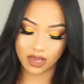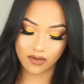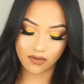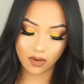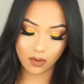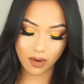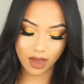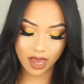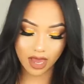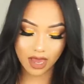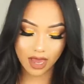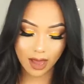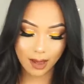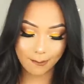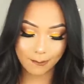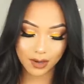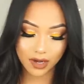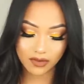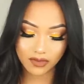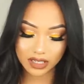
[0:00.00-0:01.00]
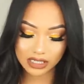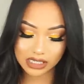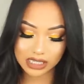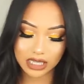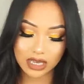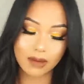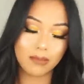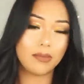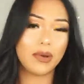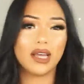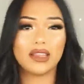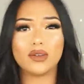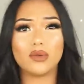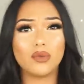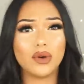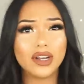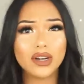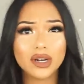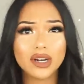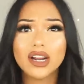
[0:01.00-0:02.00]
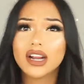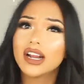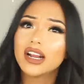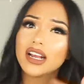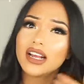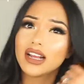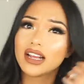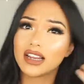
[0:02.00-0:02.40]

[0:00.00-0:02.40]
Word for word: giveaway previously, but the winner